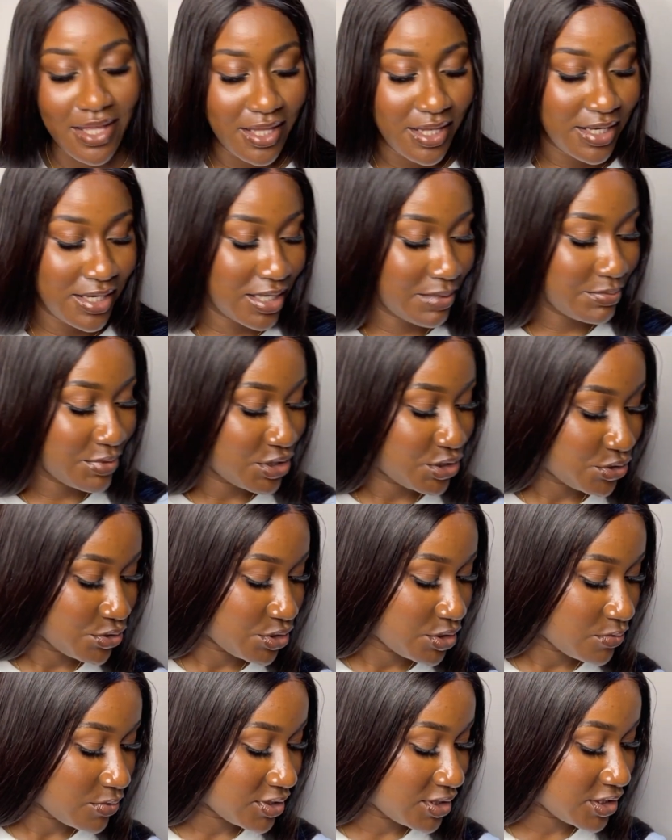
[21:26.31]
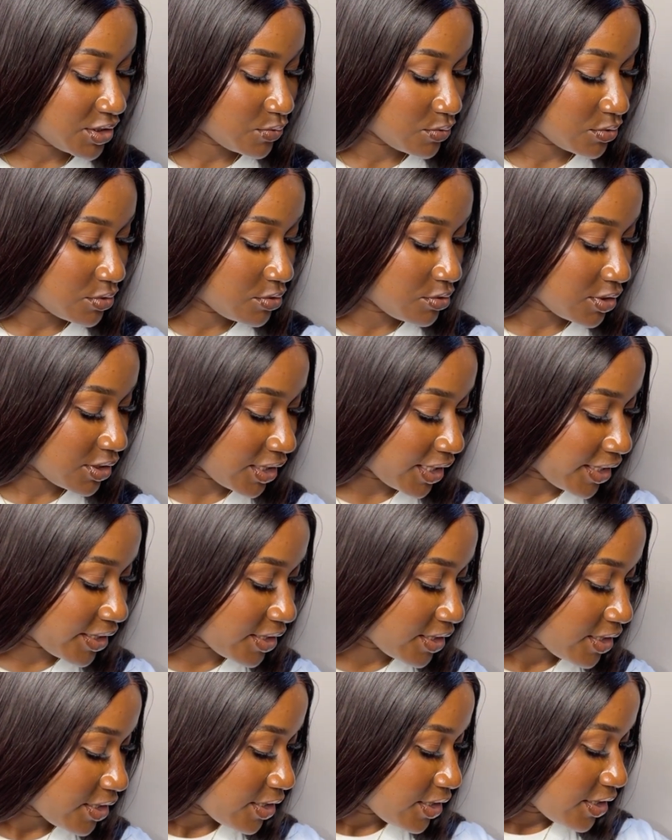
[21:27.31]
Let me show you what this would look like
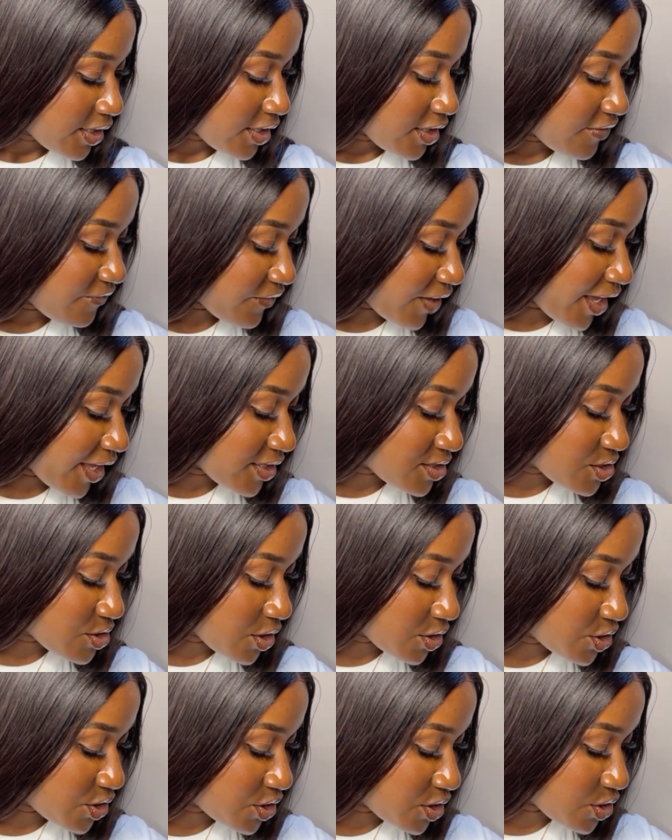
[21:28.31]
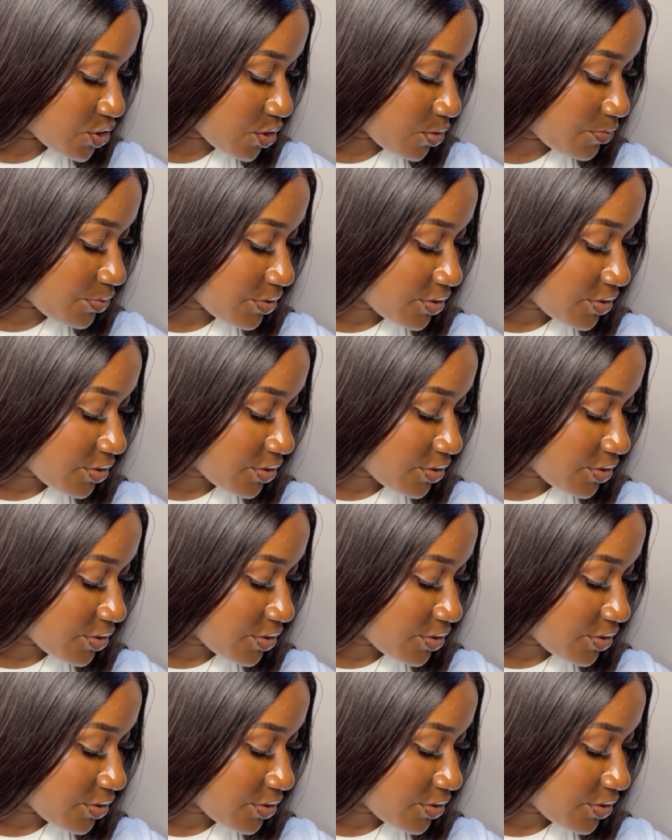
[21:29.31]
if I touch it up.